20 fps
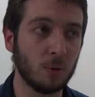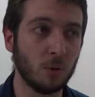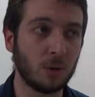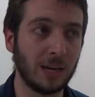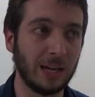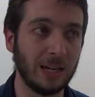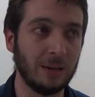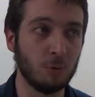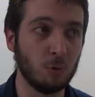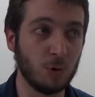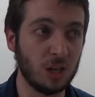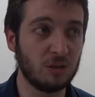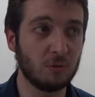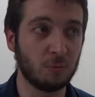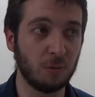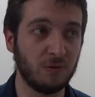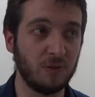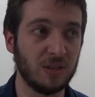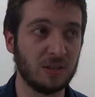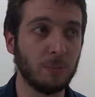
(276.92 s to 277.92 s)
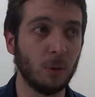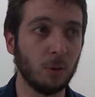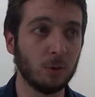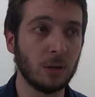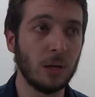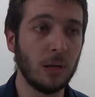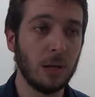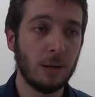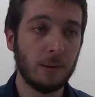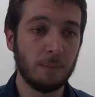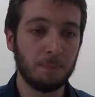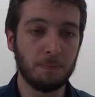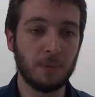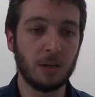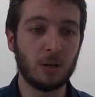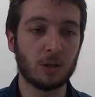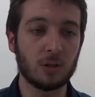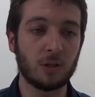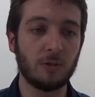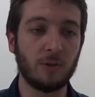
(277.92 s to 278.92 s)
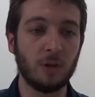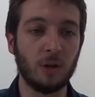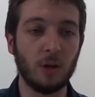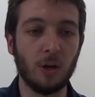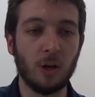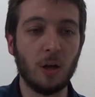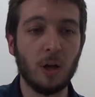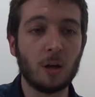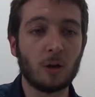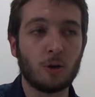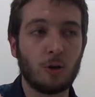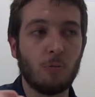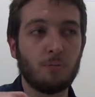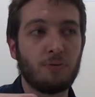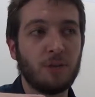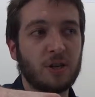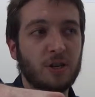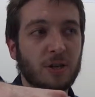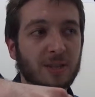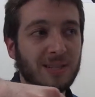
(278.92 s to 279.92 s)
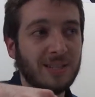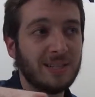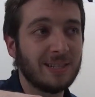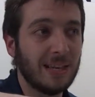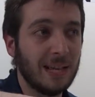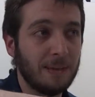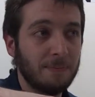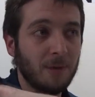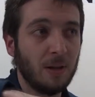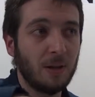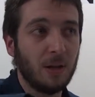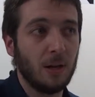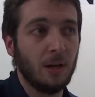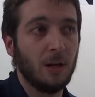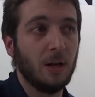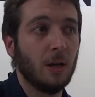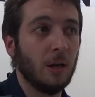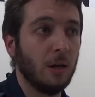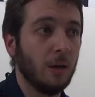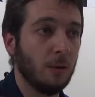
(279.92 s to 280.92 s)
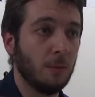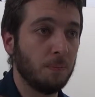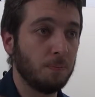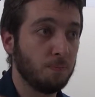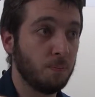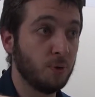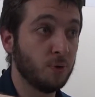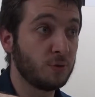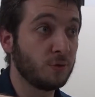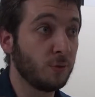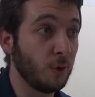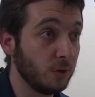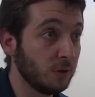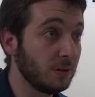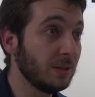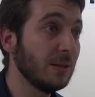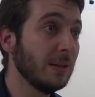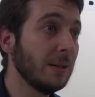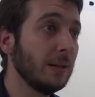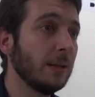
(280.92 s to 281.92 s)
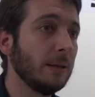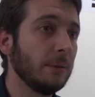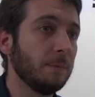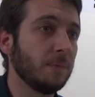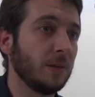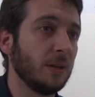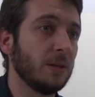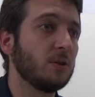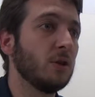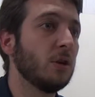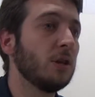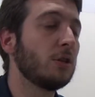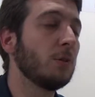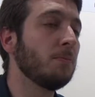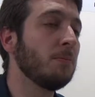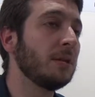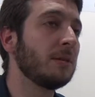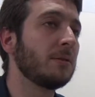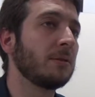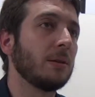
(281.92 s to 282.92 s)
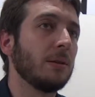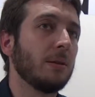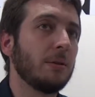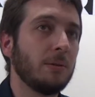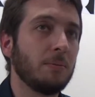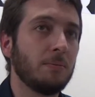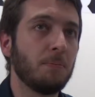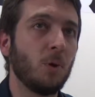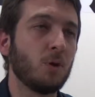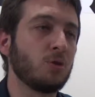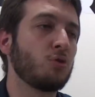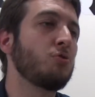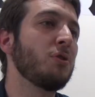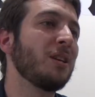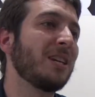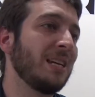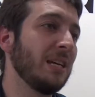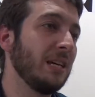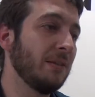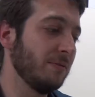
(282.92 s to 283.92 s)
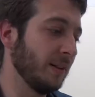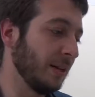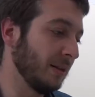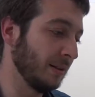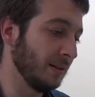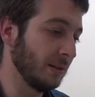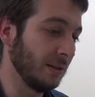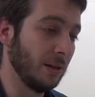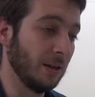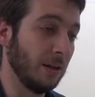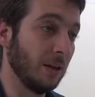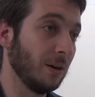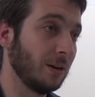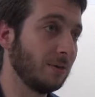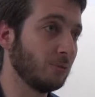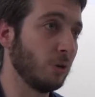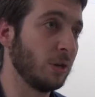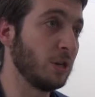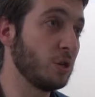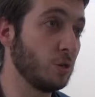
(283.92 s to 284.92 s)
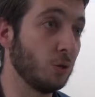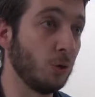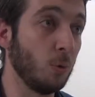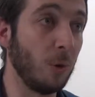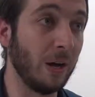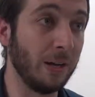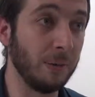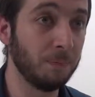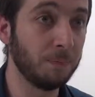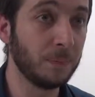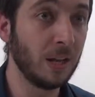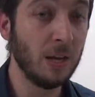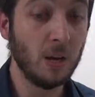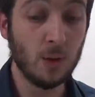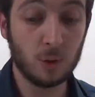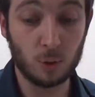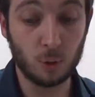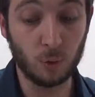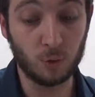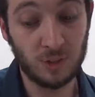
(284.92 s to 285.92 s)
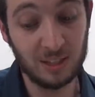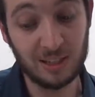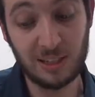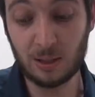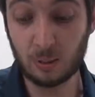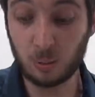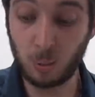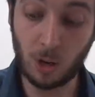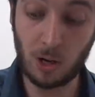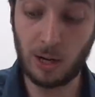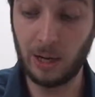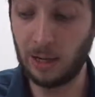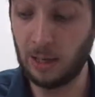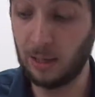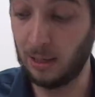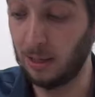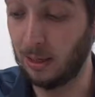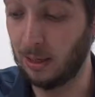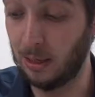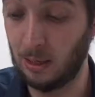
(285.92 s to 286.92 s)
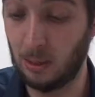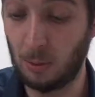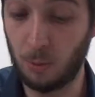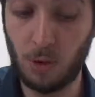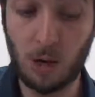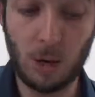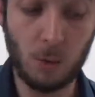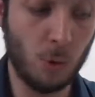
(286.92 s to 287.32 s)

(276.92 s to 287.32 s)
you can reach with this bolt because of the compression system. Push front is a little bit more tricky than traditional one. So this is why we are